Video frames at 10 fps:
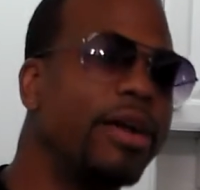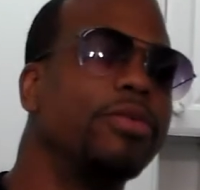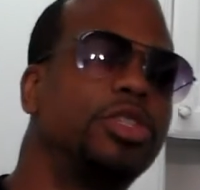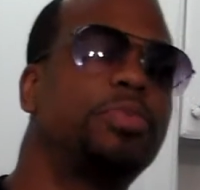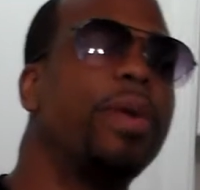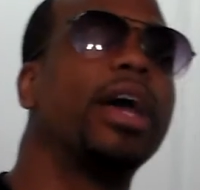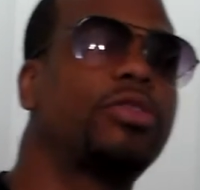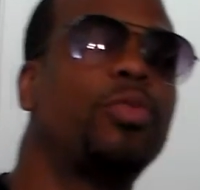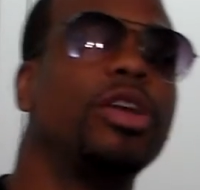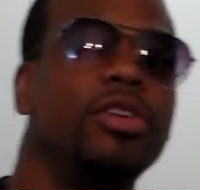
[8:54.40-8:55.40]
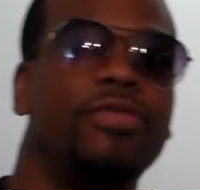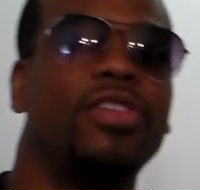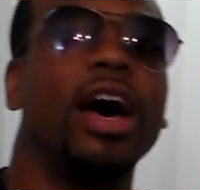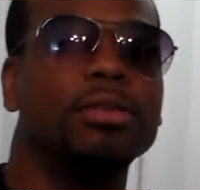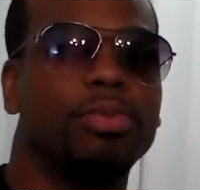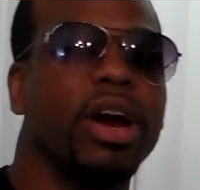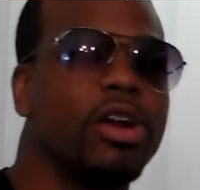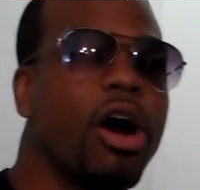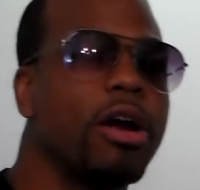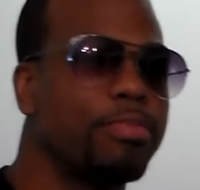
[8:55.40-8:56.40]
I respect what you've done,
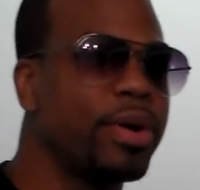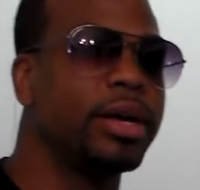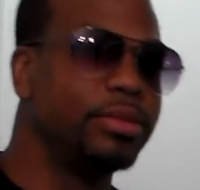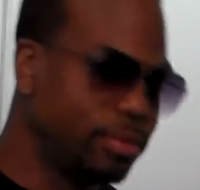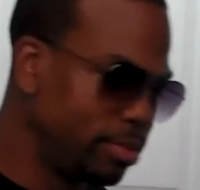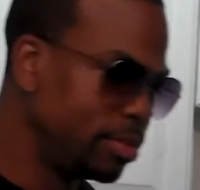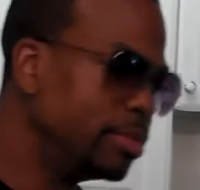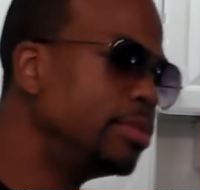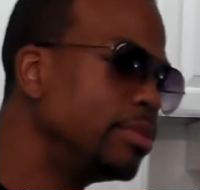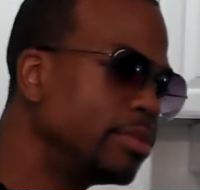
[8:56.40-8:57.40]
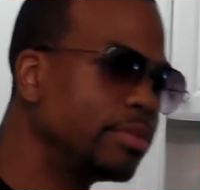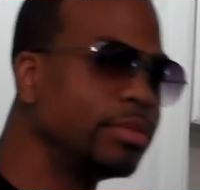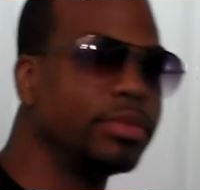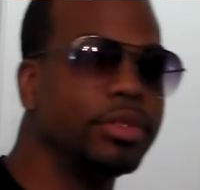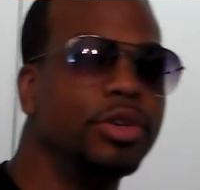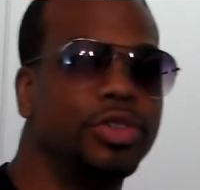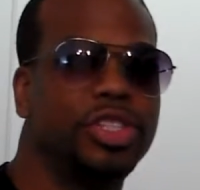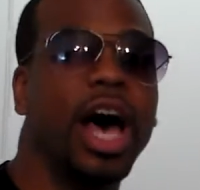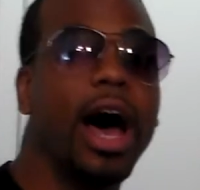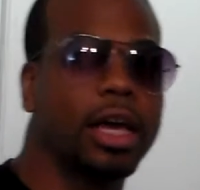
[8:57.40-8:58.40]
Bret Hart, but you
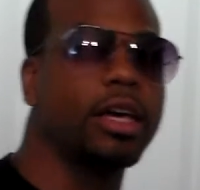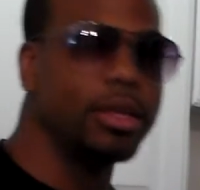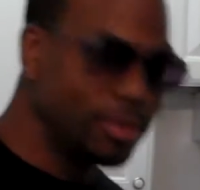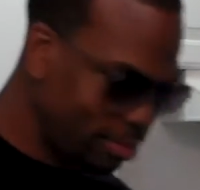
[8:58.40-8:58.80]
suck.